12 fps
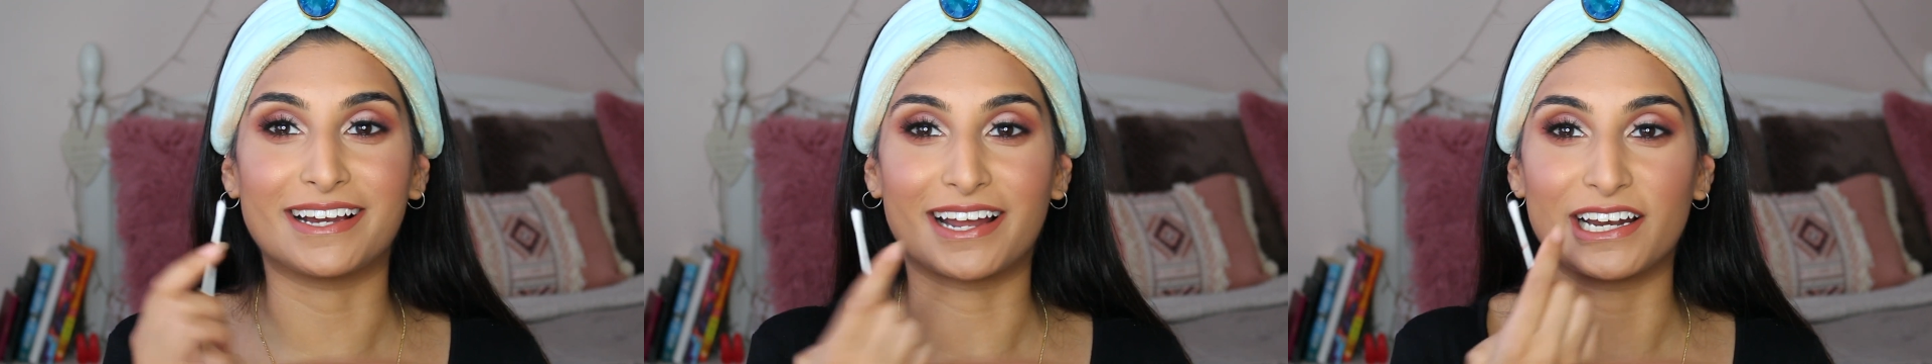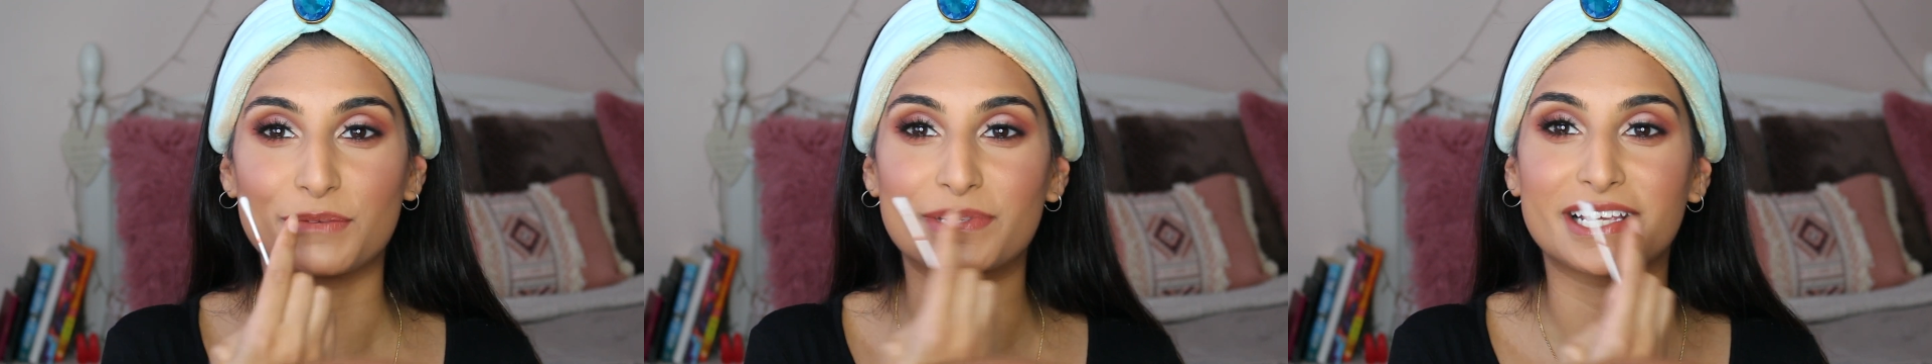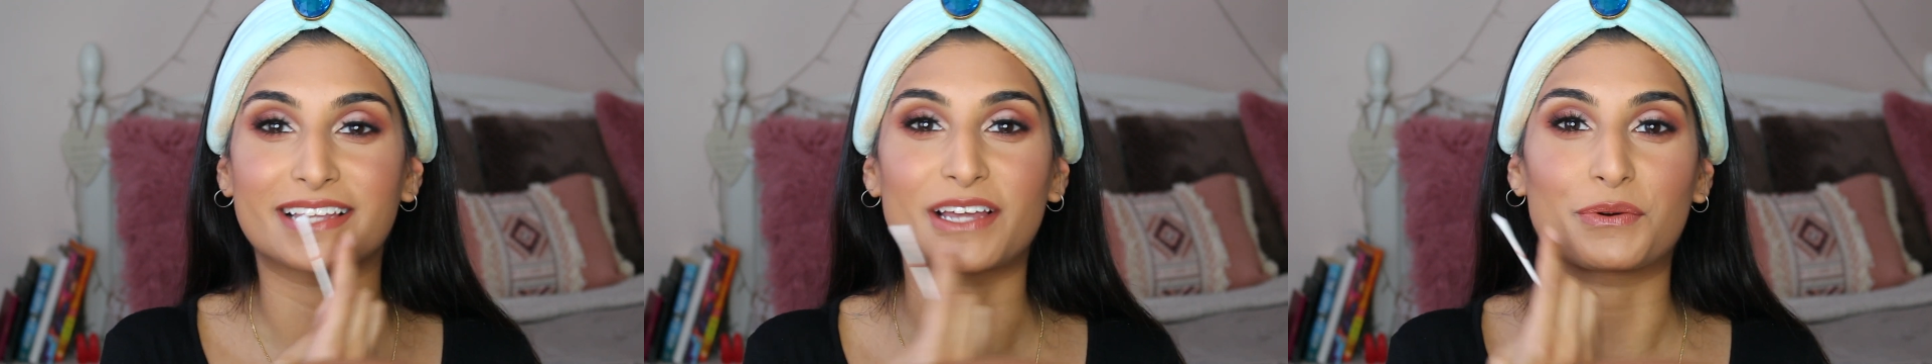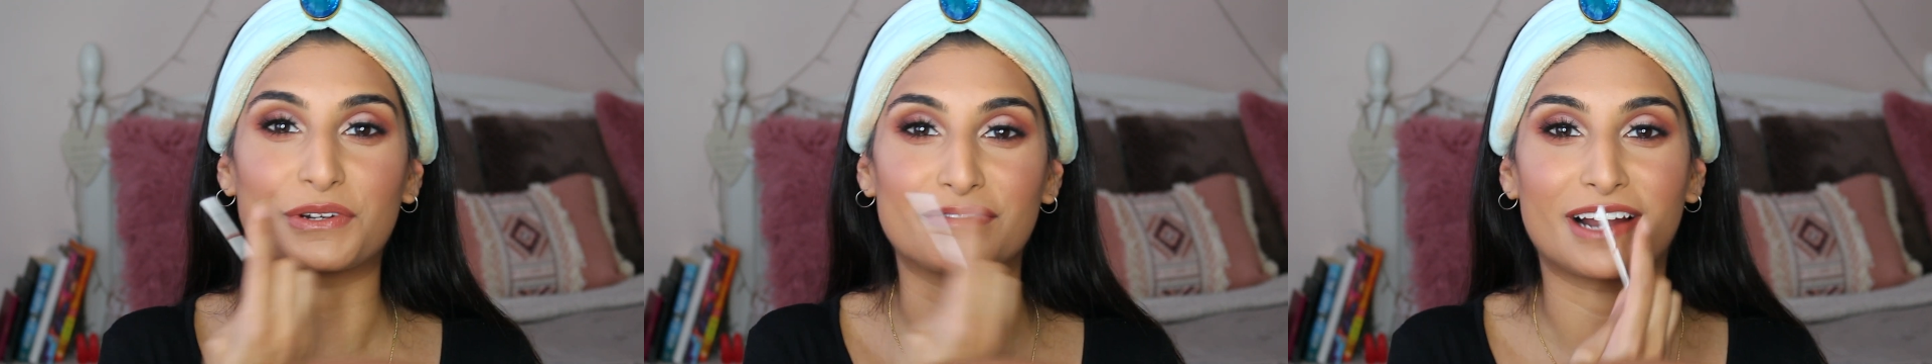kind of lipstick
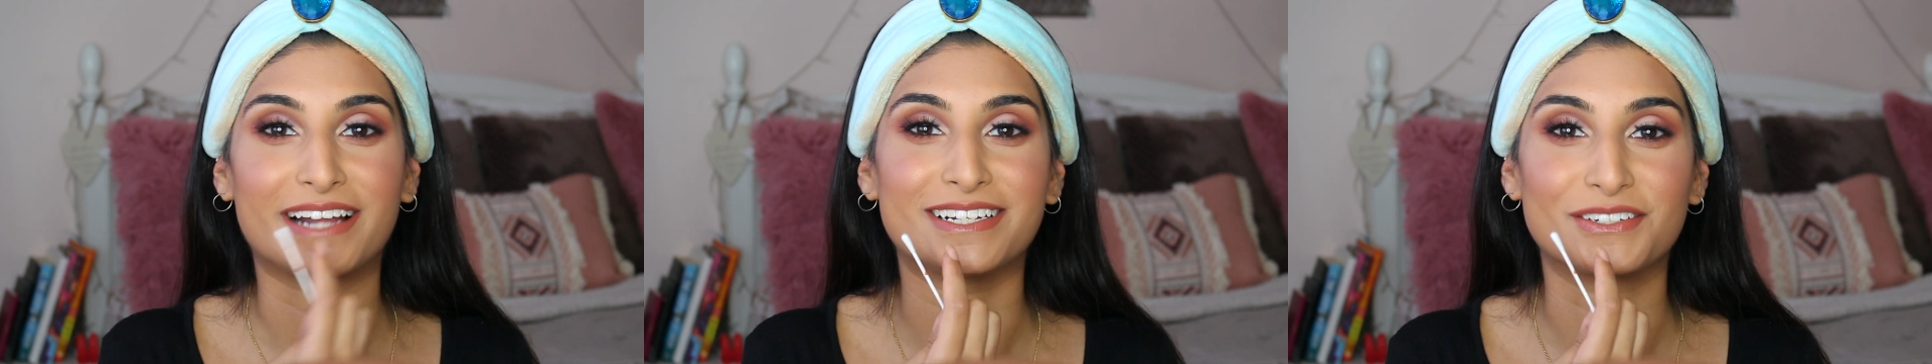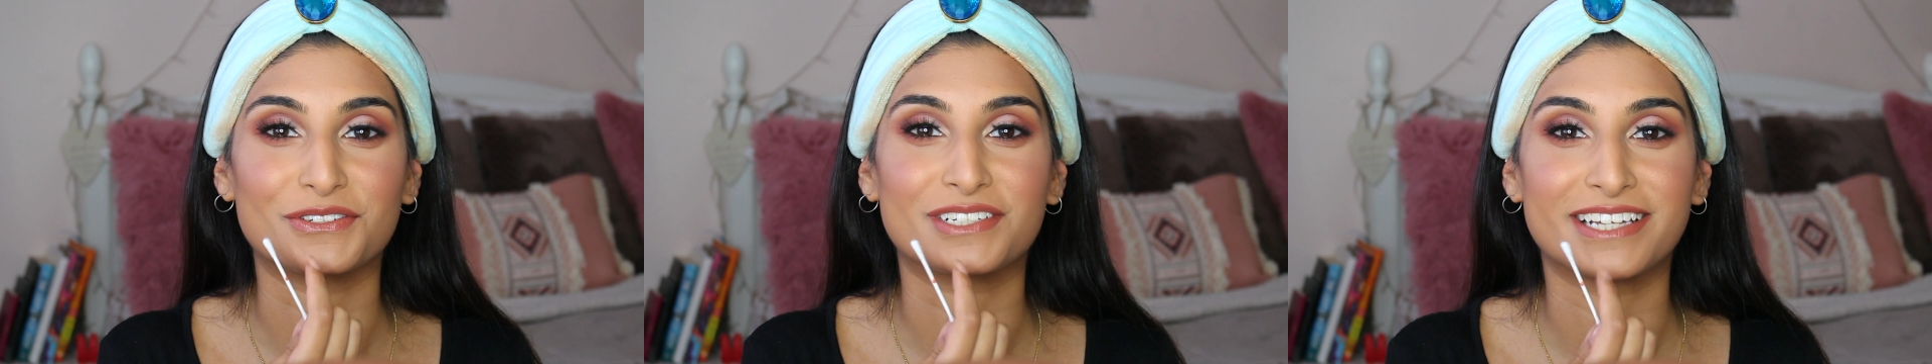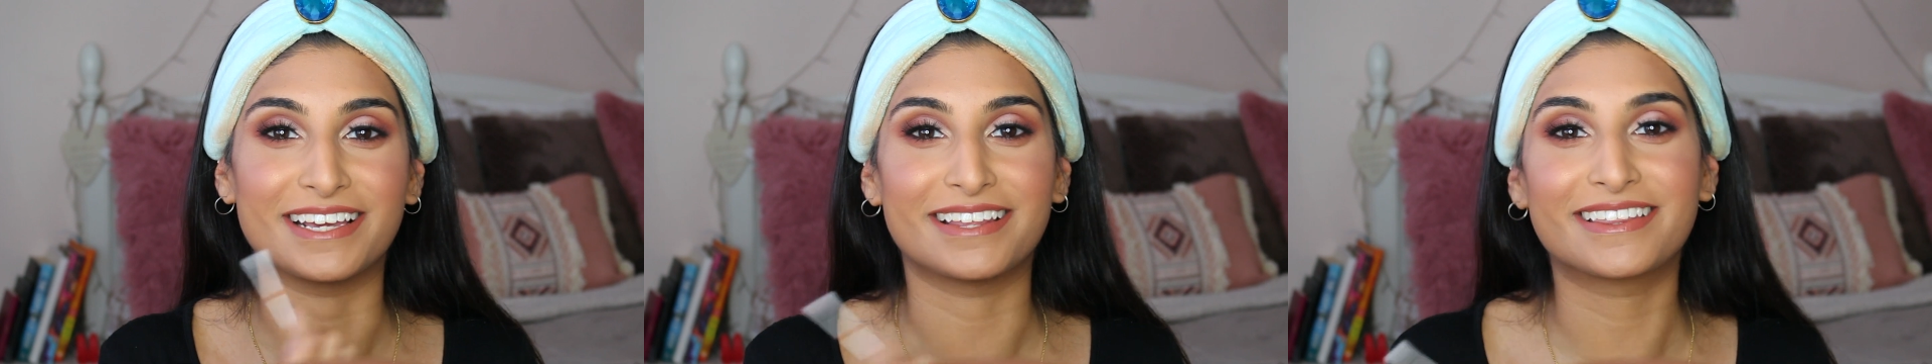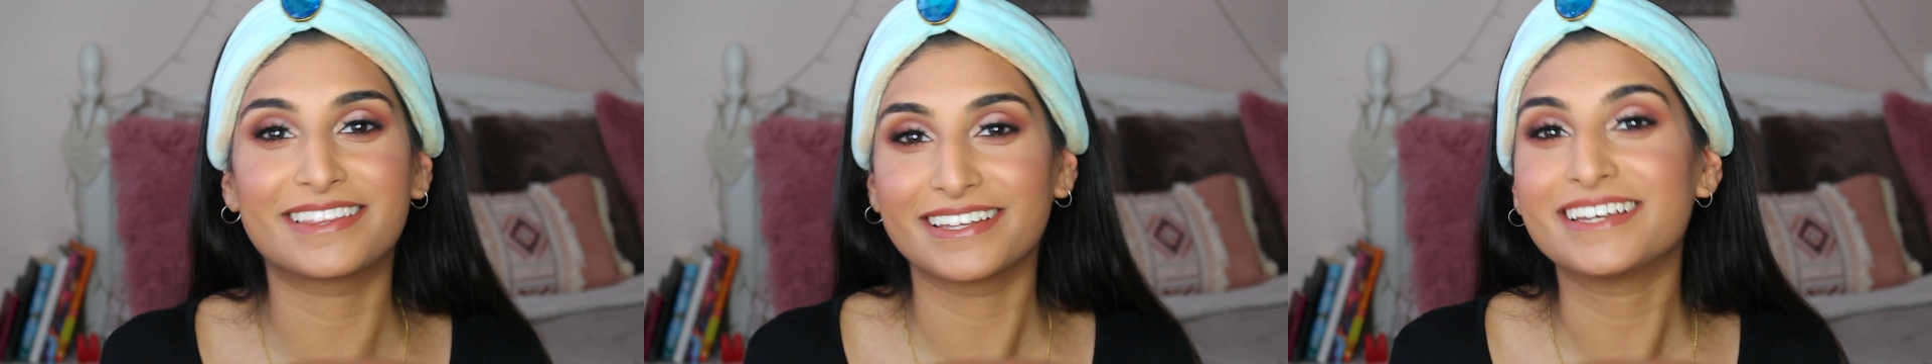that would have landed on your
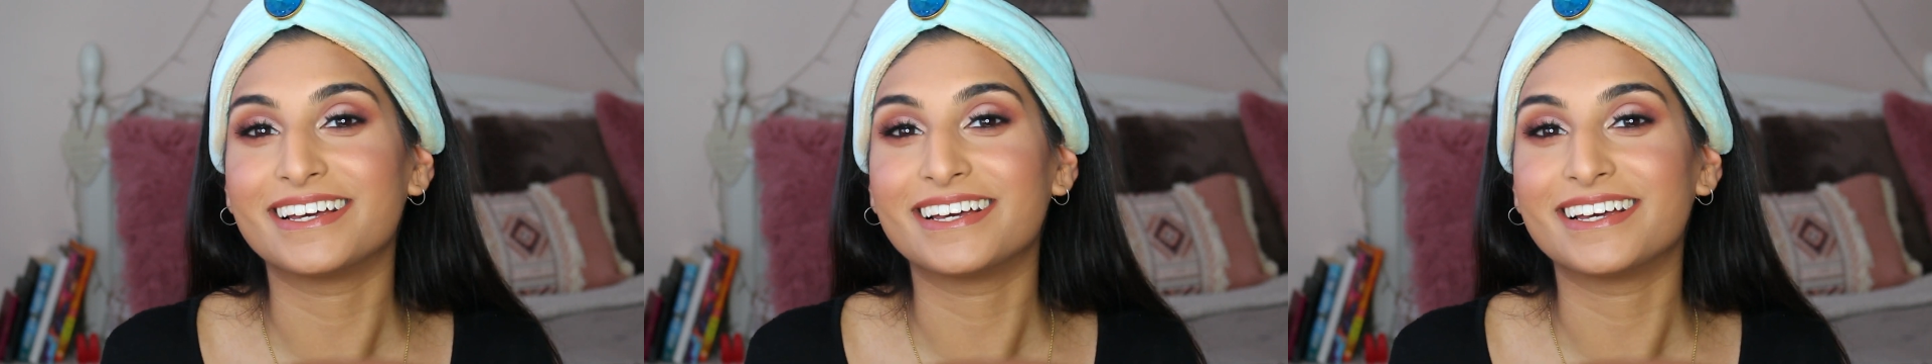teeth.